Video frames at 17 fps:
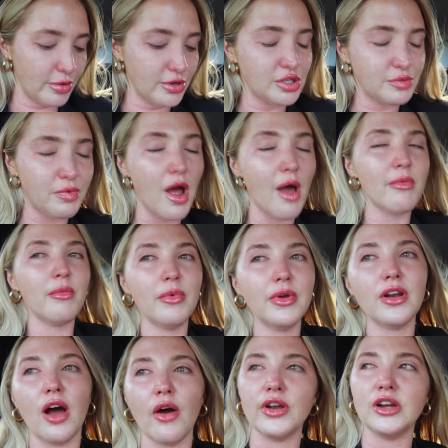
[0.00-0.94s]
which is probably
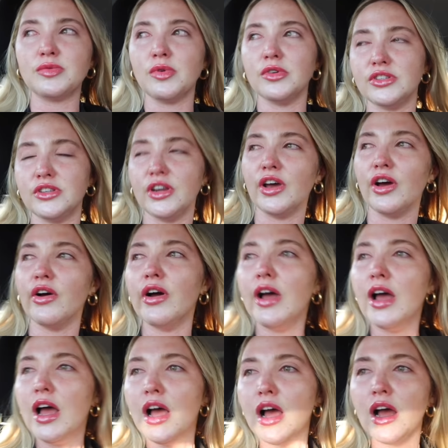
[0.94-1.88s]
not what you're supposed to do.
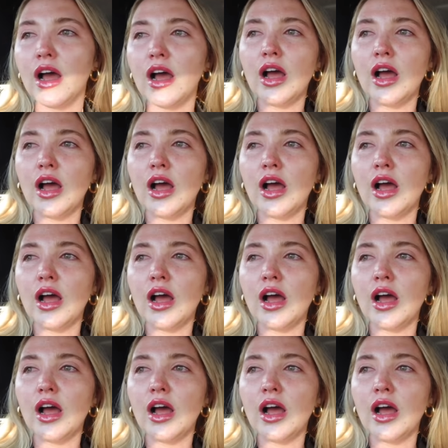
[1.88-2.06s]
No.